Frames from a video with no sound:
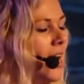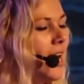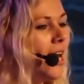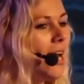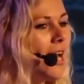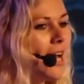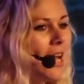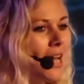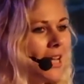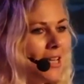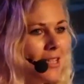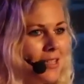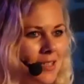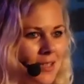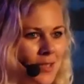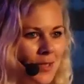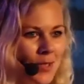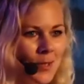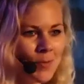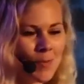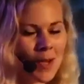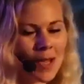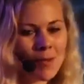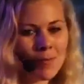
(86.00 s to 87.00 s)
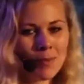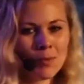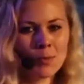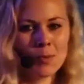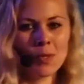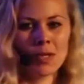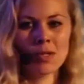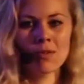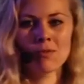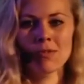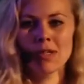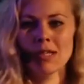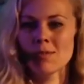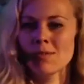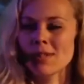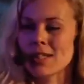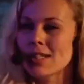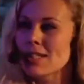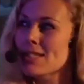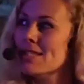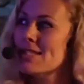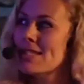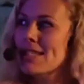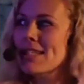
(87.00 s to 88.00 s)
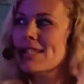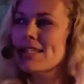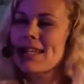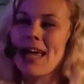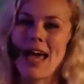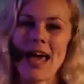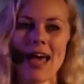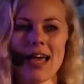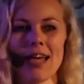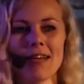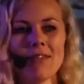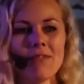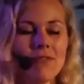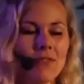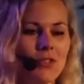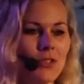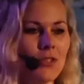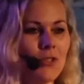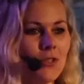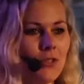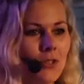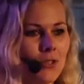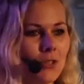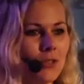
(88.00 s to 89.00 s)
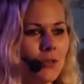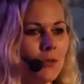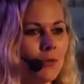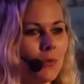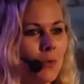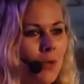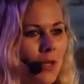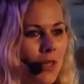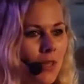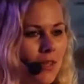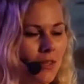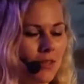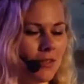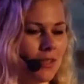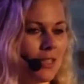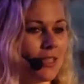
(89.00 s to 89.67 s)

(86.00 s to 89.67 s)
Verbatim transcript: And you might be wondering, what does this have to do with